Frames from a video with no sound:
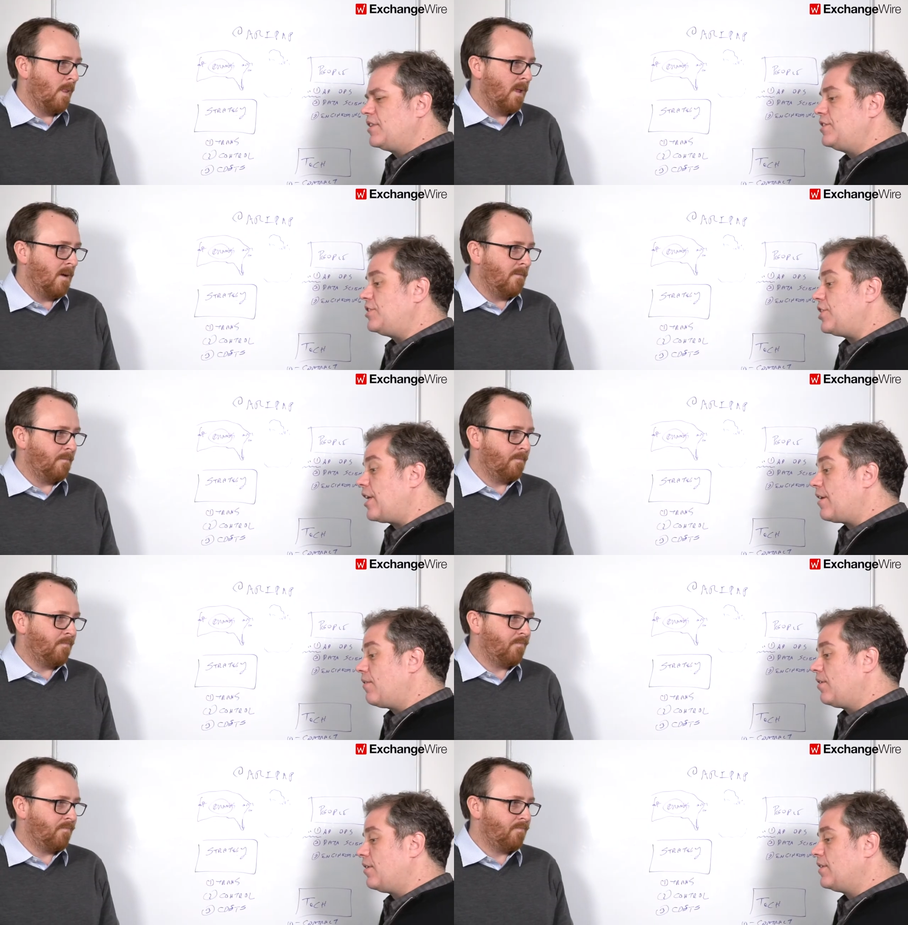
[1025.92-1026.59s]
Speaker 1: in
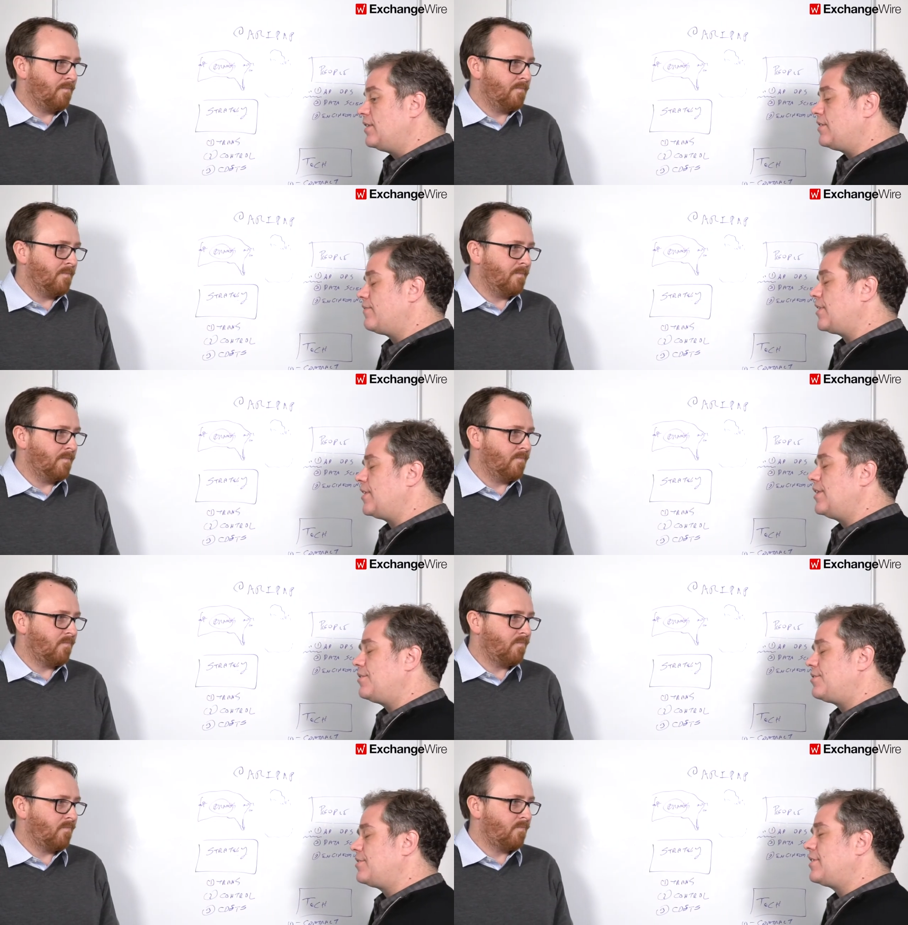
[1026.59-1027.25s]
general is a
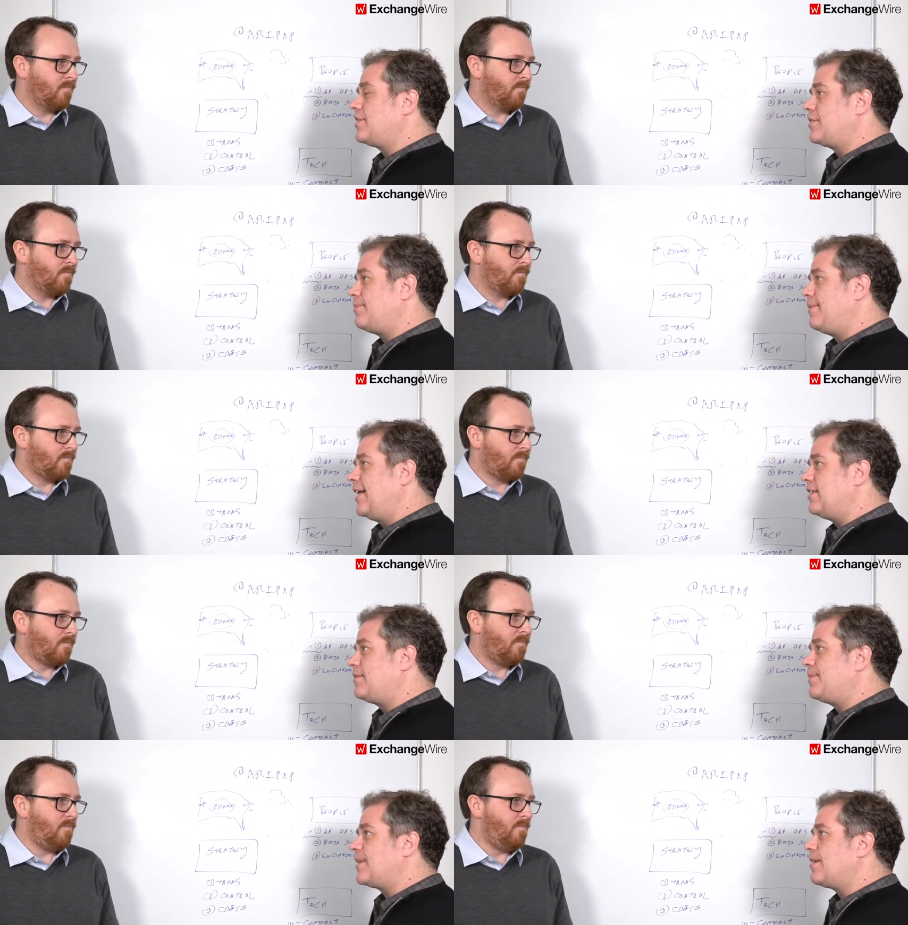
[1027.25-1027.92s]
very interesting
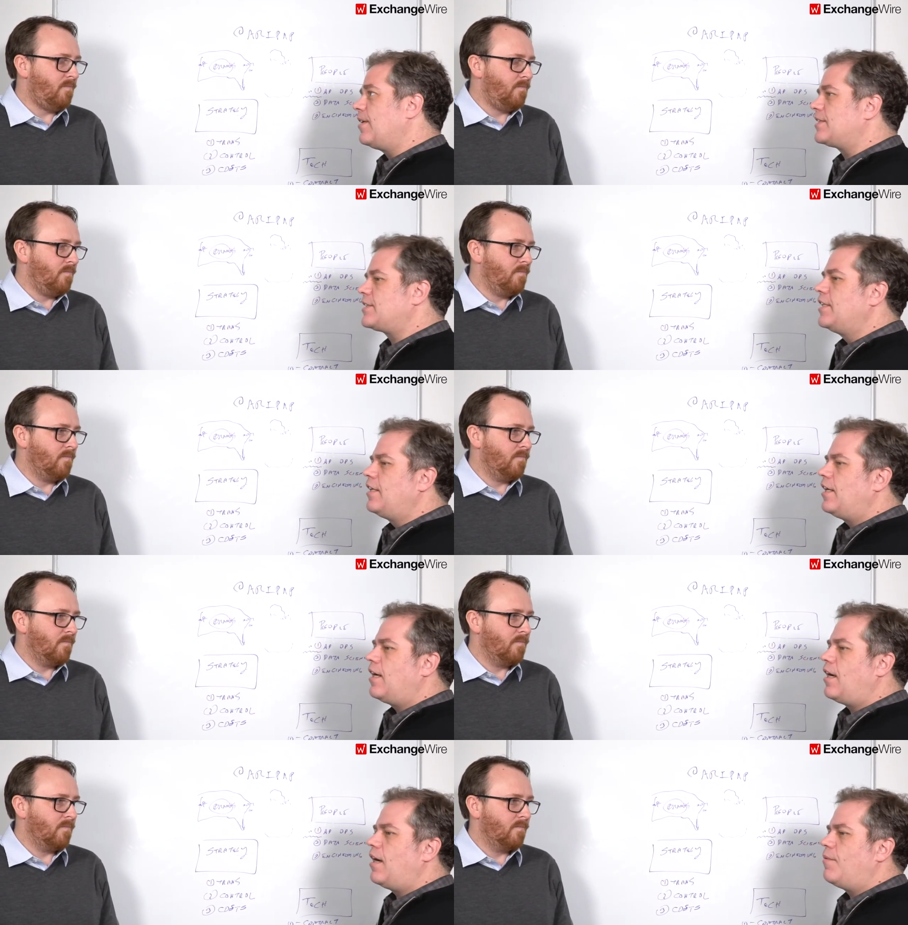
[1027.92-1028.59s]
space because
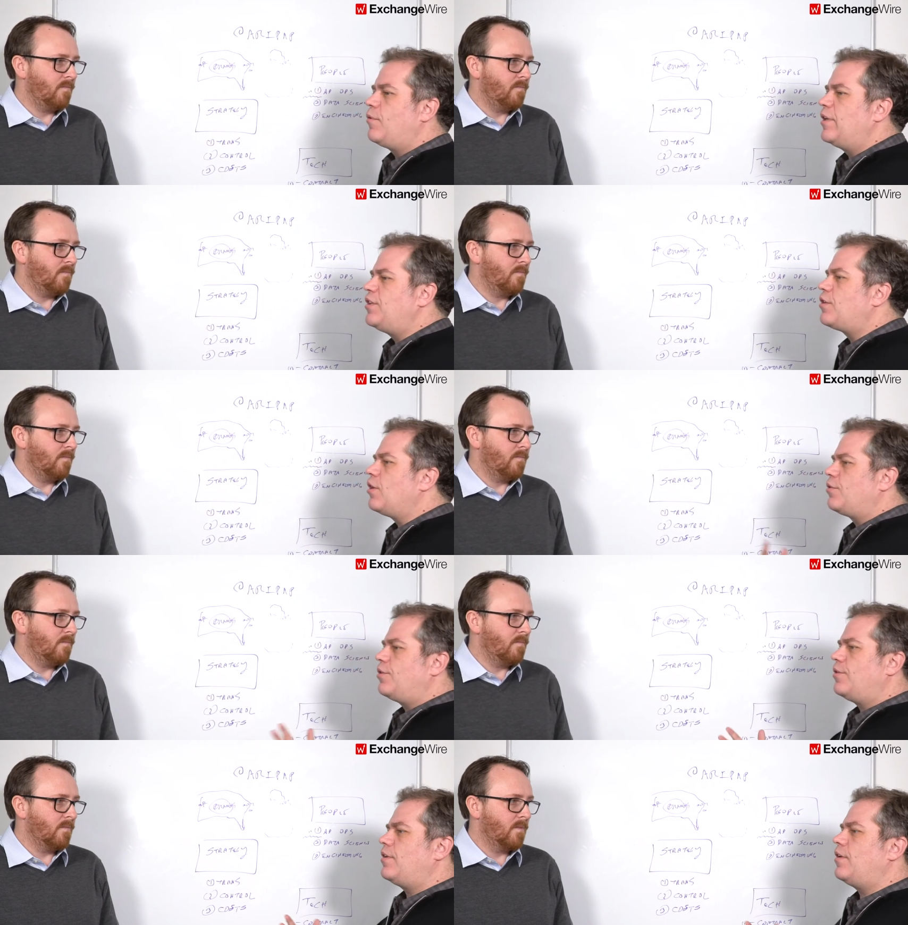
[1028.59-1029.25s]
uh, when you
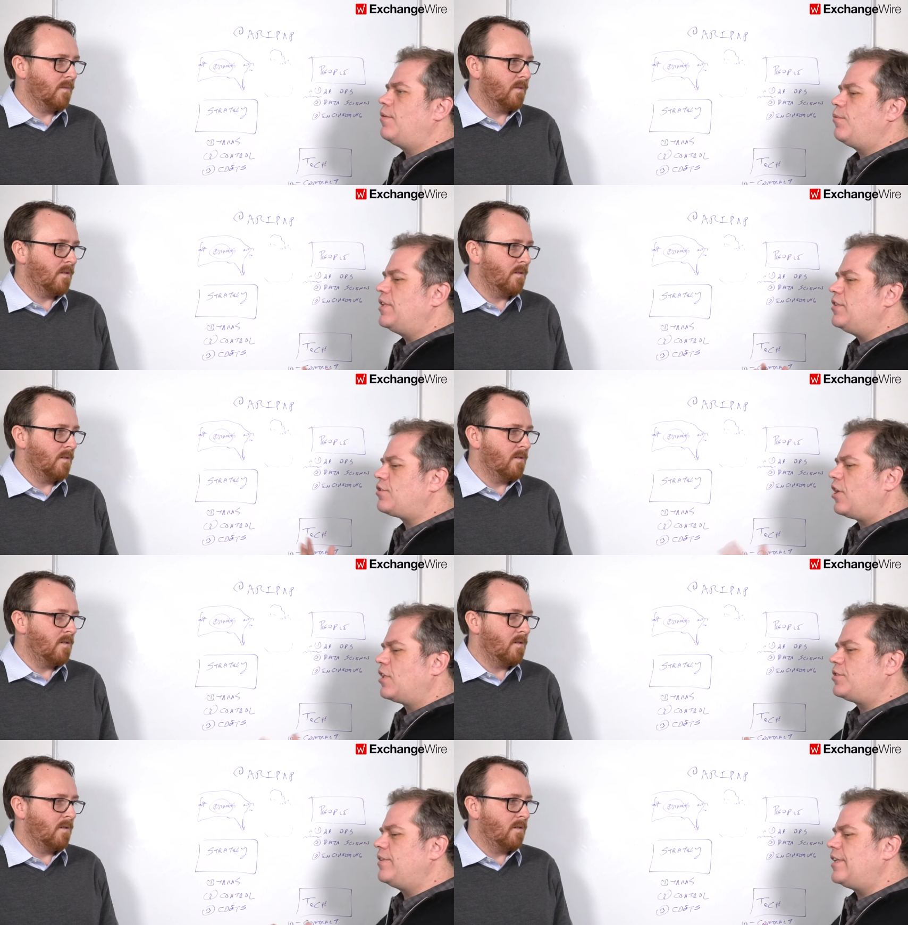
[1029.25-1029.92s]
go to uh, when you
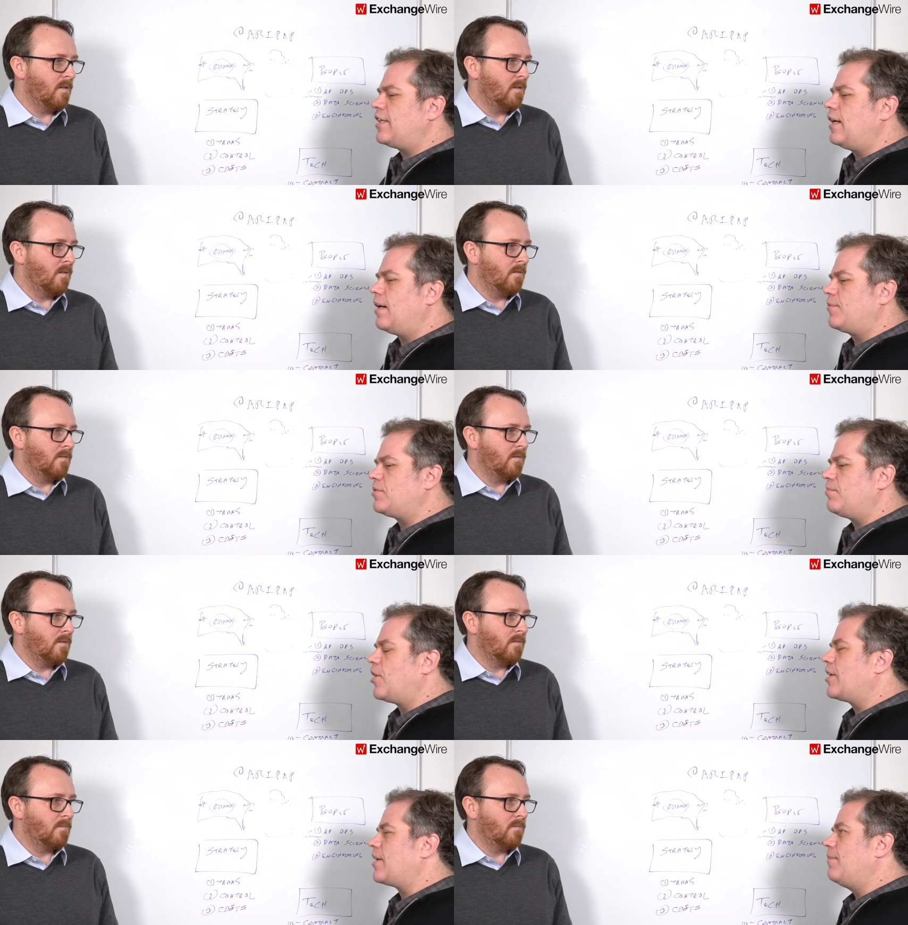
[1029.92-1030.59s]
talk to an e-commerce
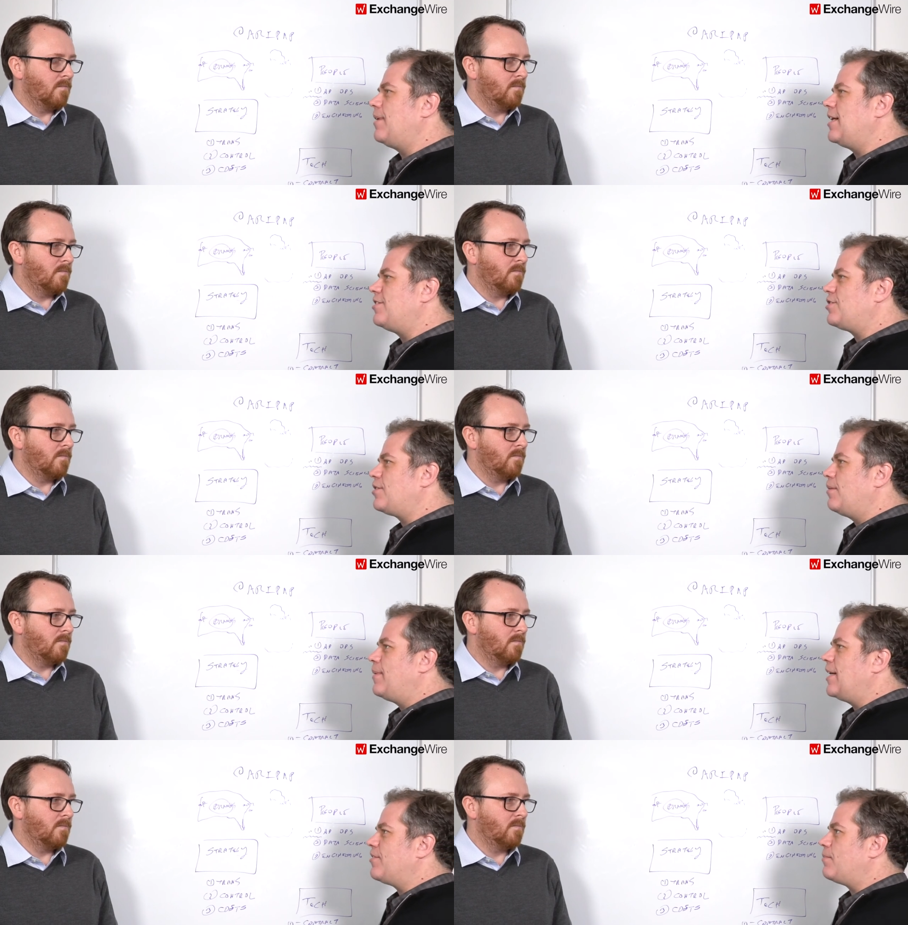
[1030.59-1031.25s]
marketing
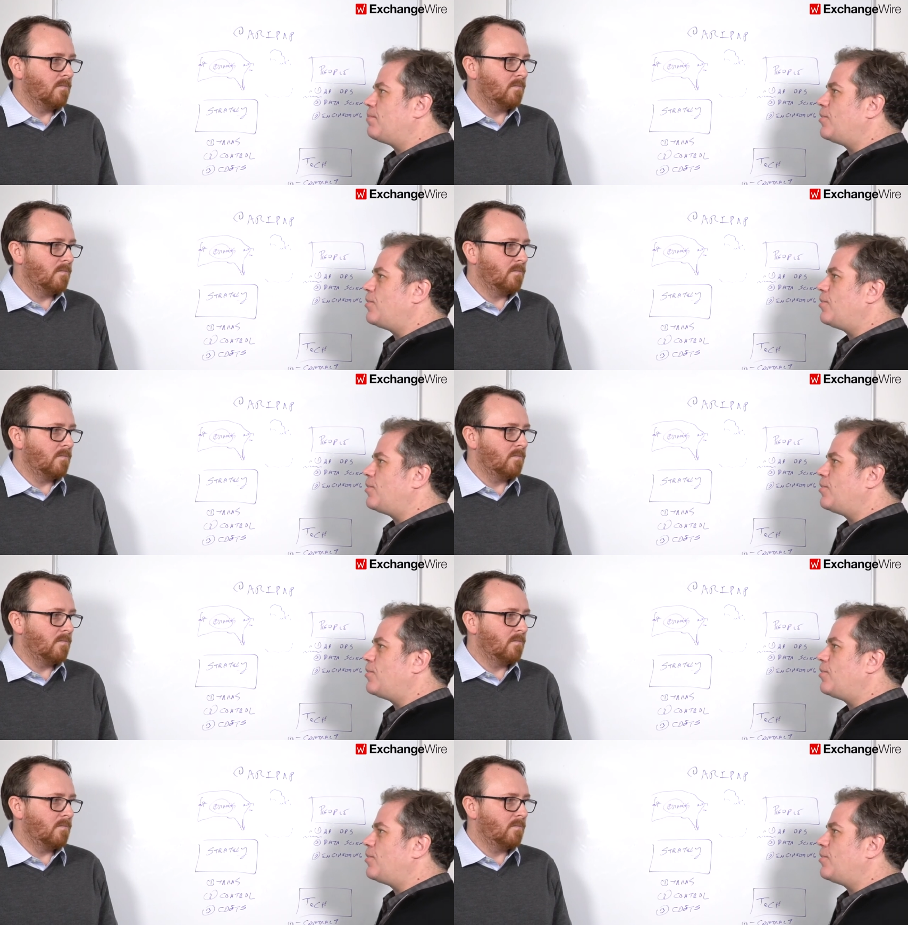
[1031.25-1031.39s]
manager about the